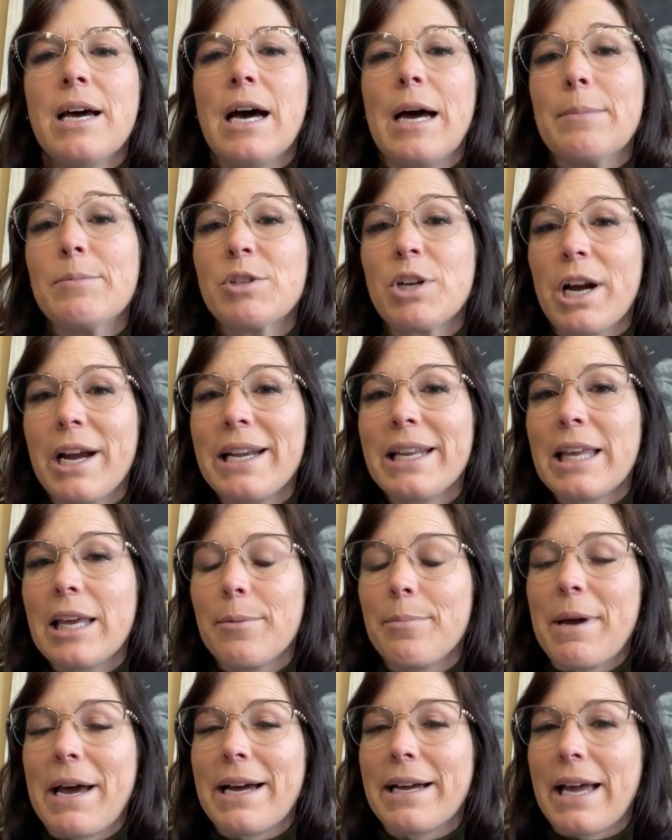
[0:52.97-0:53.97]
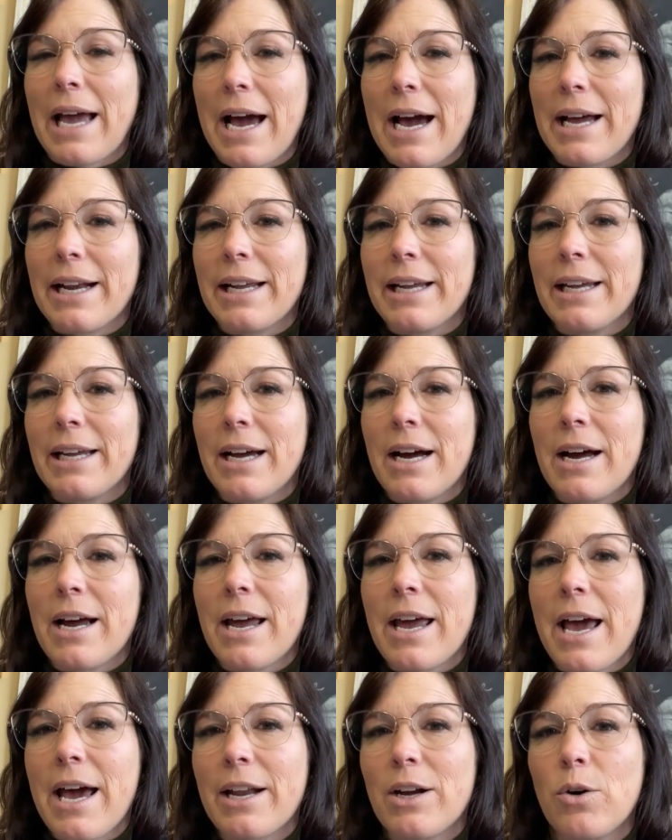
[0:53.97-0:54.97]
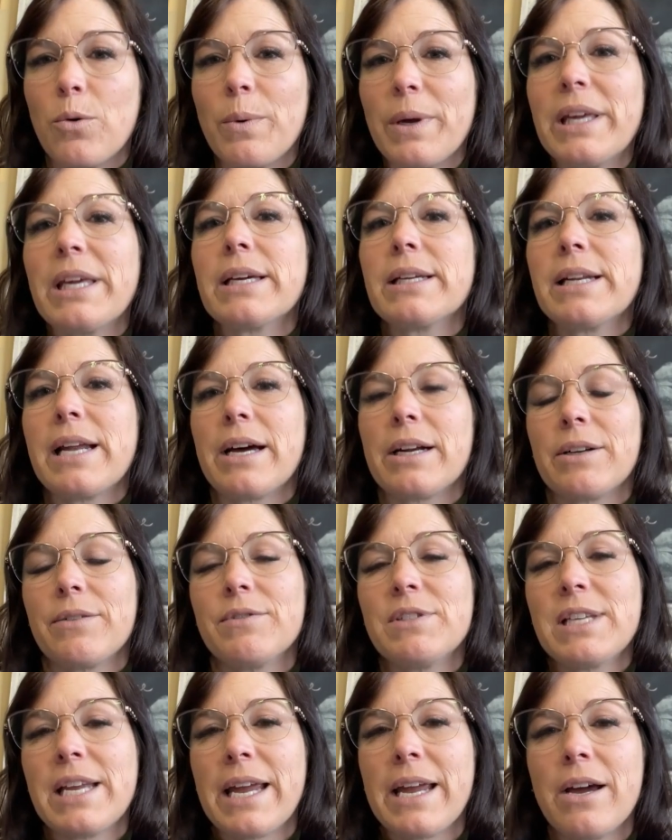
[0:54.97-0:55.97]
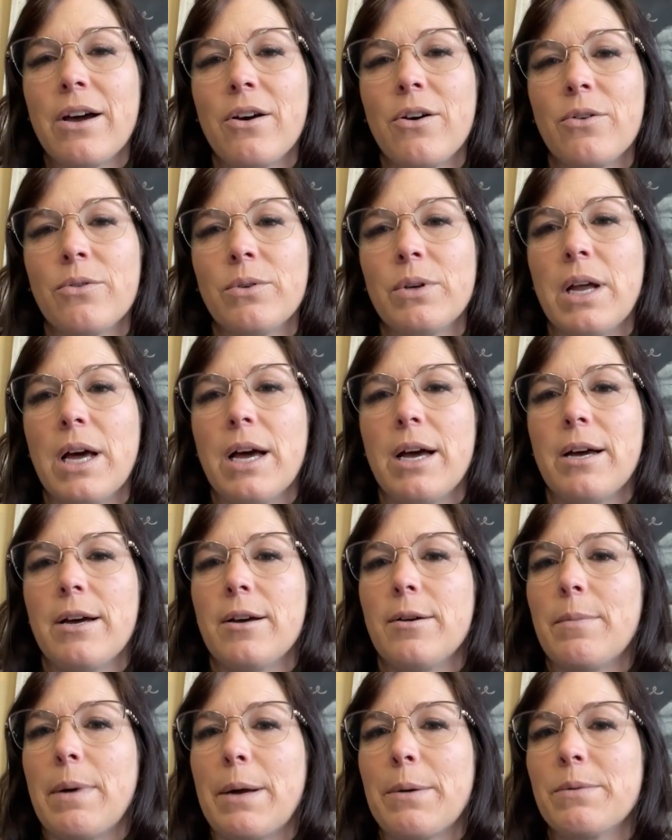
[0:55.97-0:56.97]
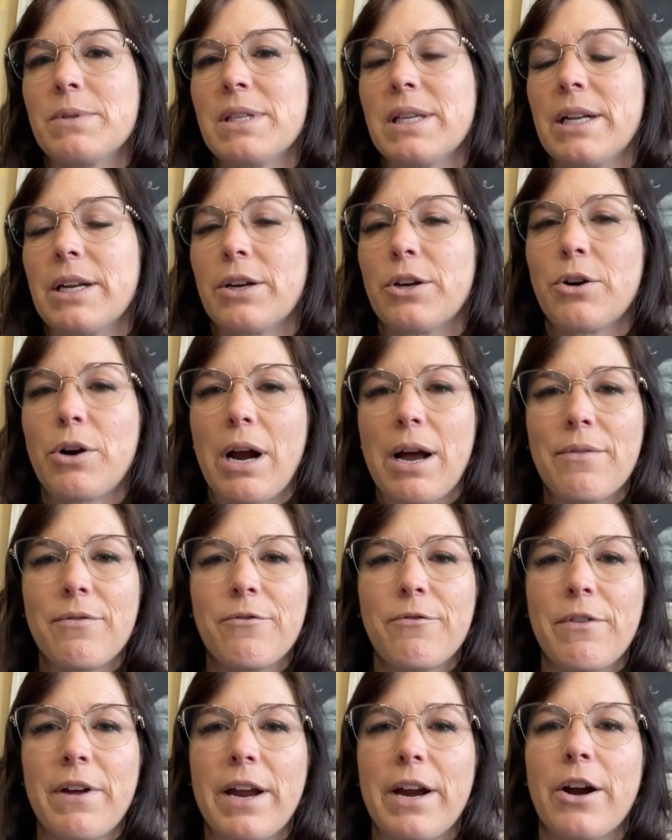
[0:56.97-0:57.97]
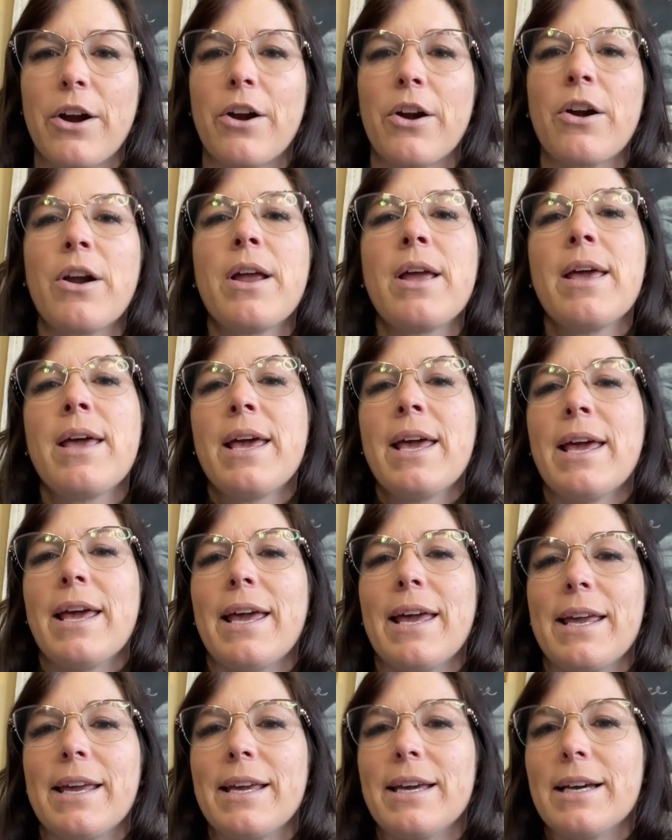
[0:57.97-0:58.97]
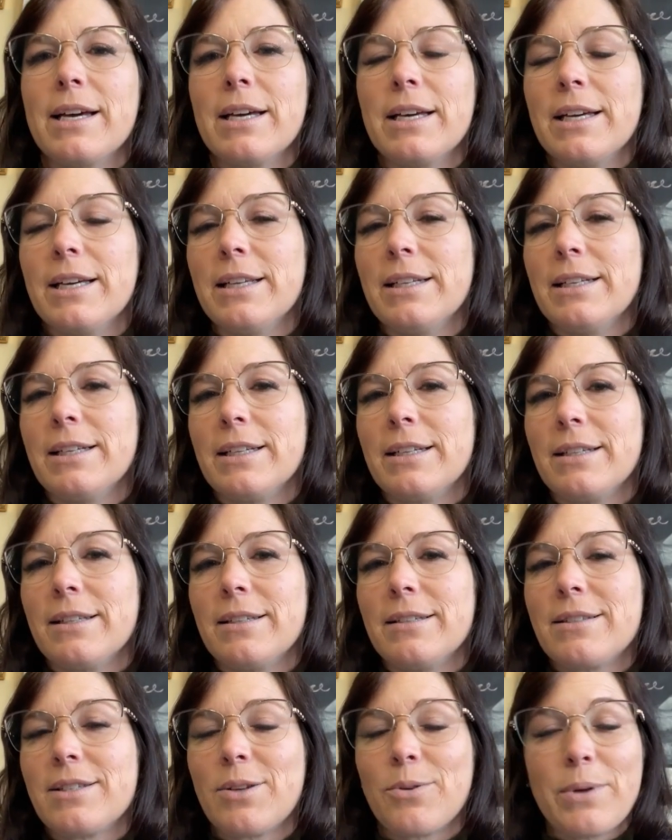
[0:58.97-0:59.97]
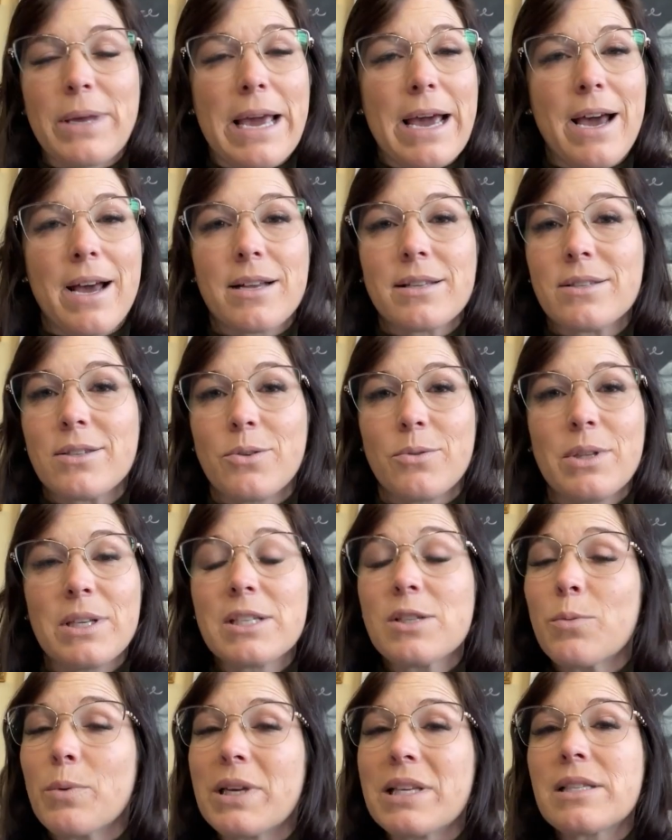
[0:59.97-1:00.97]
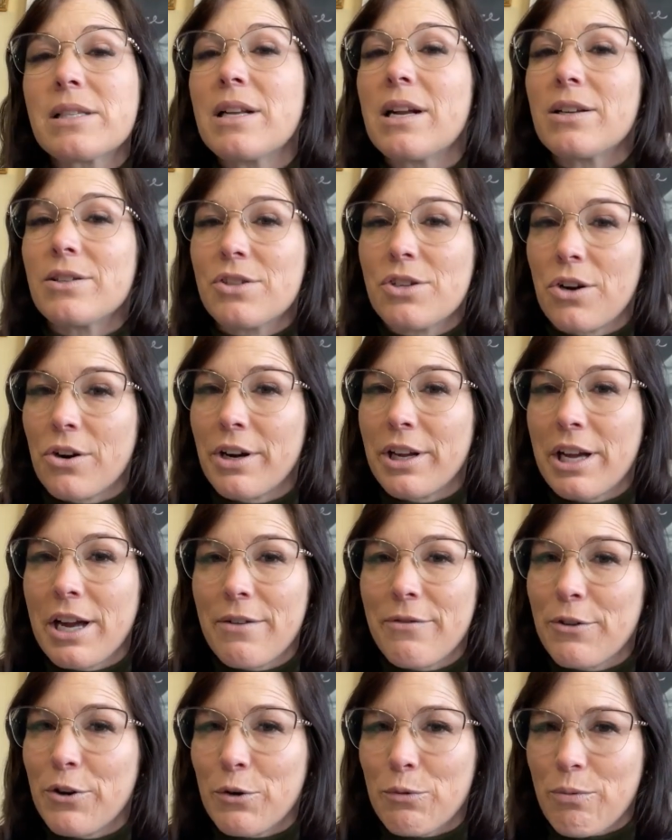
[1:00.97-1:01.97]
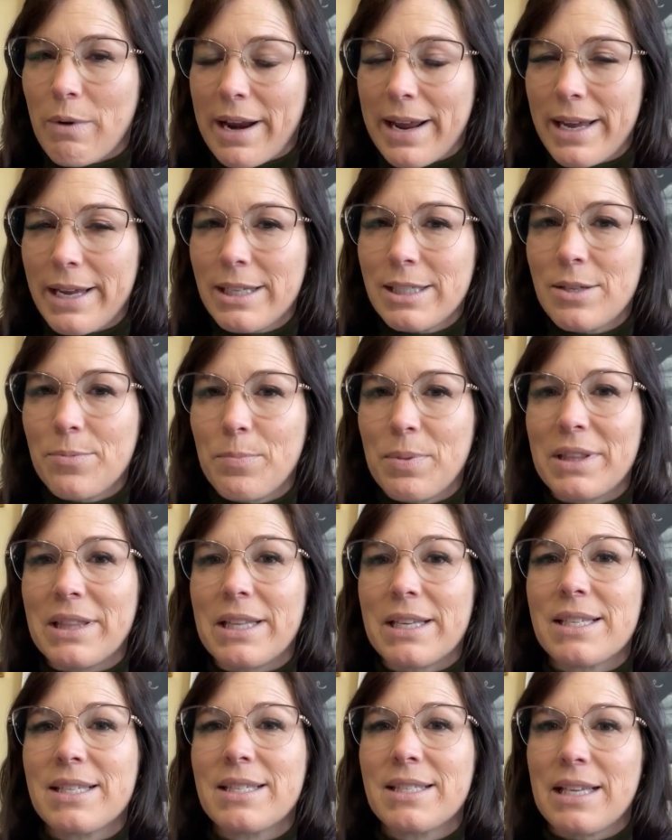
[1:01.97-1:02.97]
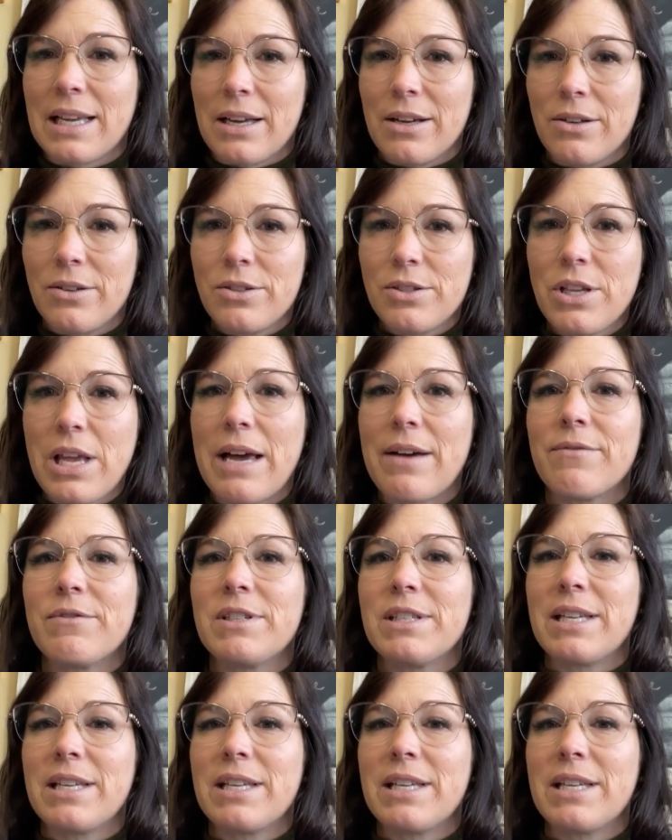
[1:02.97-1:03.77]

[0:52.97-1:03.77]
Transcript: I'm trying to get back at it. I had a weekend out of town. Um, I was in a craft fair and so, yeah, so this week's not starting off great, but the cells have